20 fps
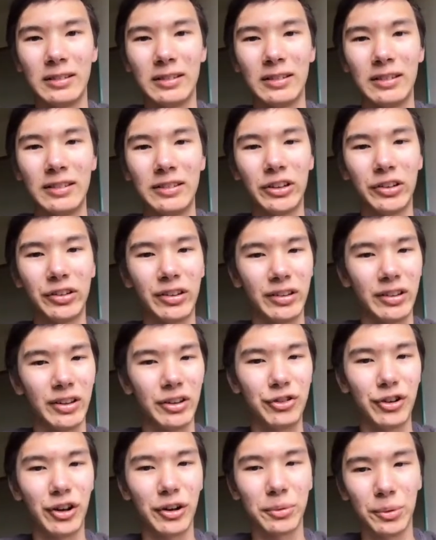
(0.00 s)
just as a
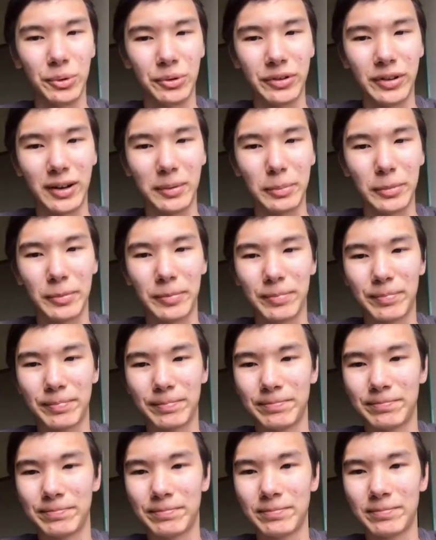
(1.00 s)
general tip.
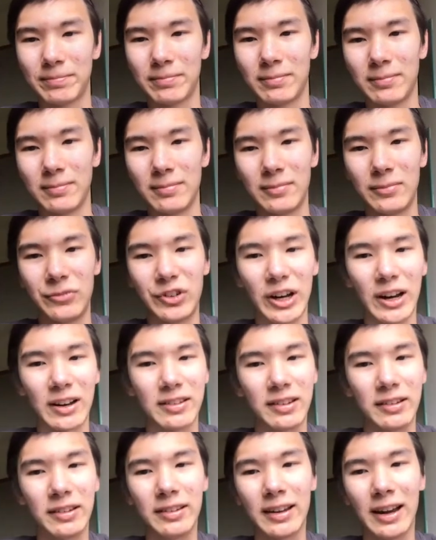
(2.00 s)

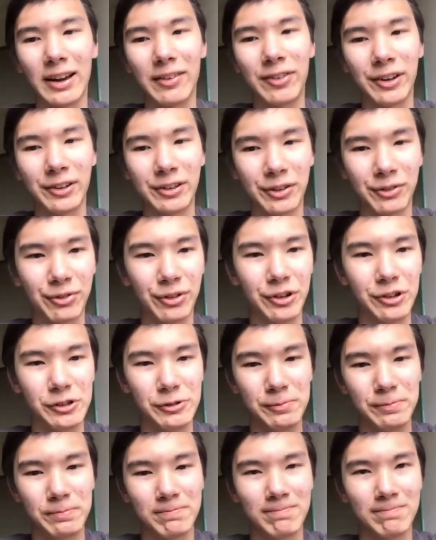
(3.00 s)
Jackson, does that fix it for you?
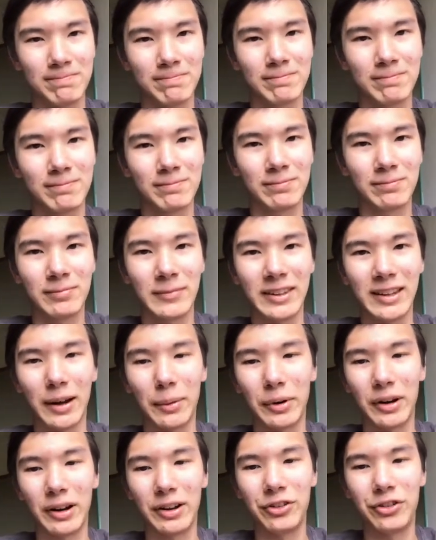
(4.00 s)
Is that
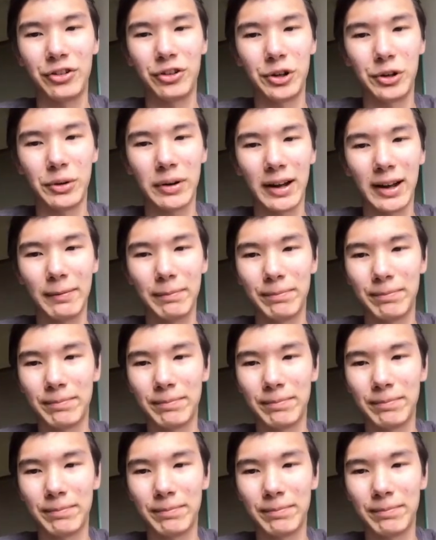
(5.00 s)
what issue you had?